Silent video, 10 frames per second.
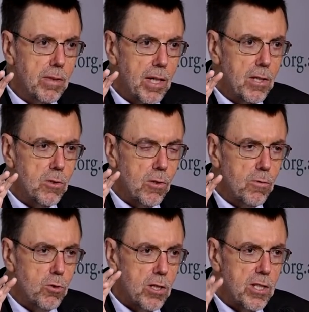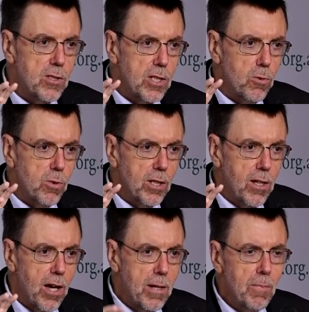is of statistical
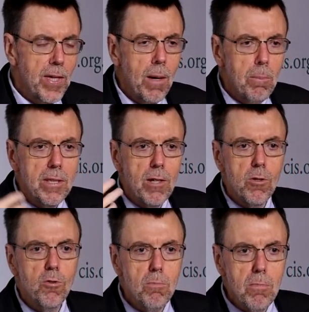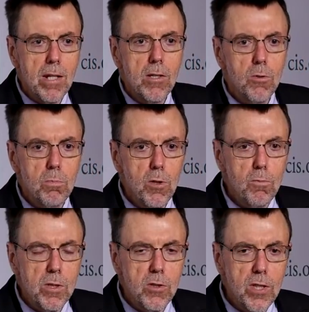decline, but there are tremendous
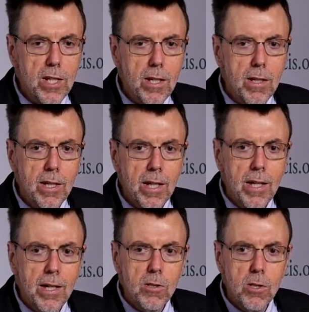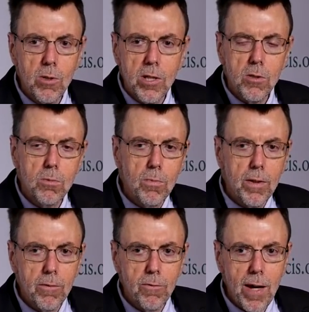movements that are doing
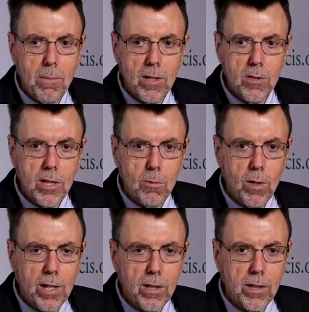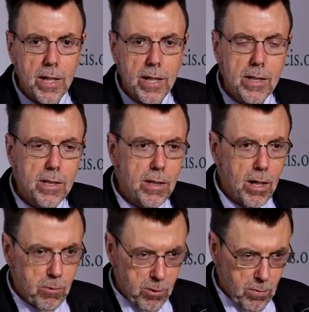fabulously well, and I
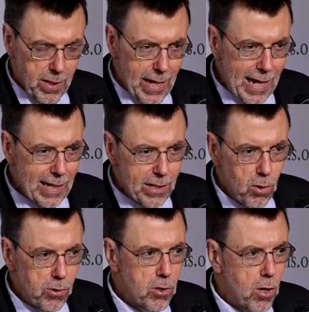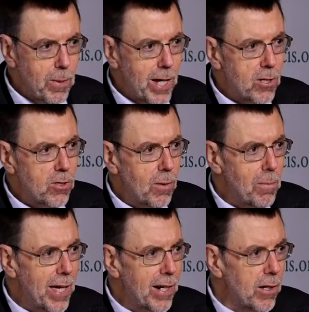was utterly non-denominational
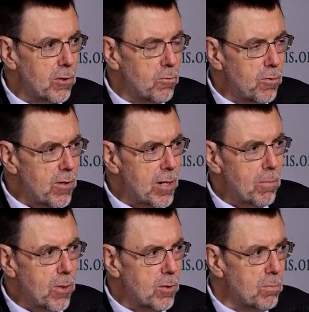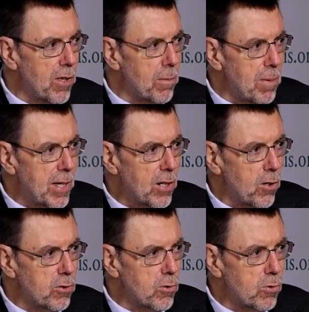about it. I was very impressed by the
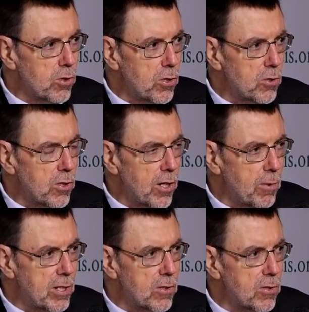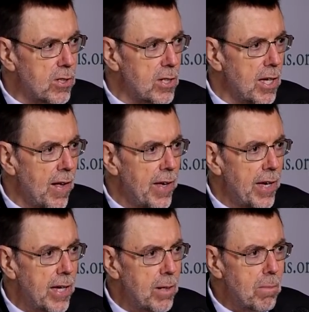Pentecostal church that I went to see
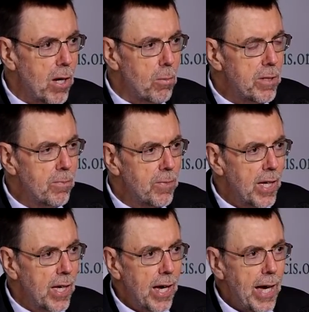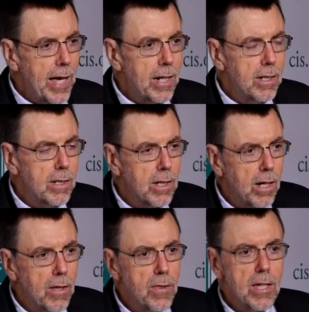in Melbourne, and
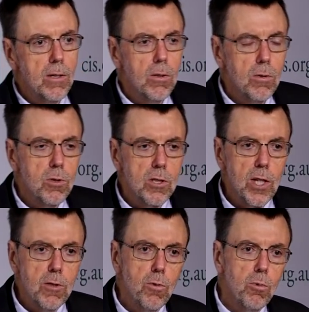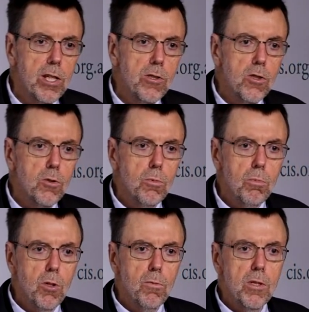I think successful religious
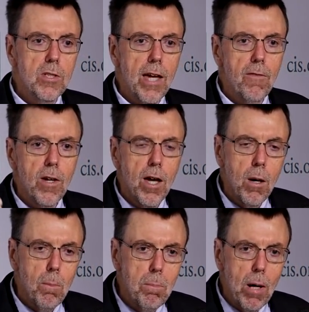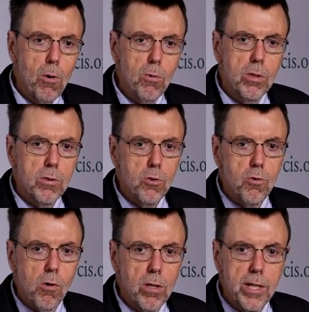movements have bold,
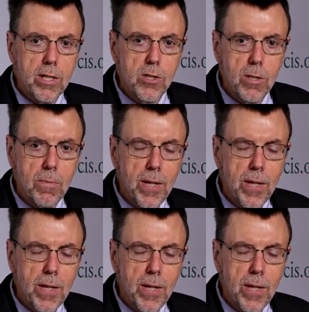strong leadership,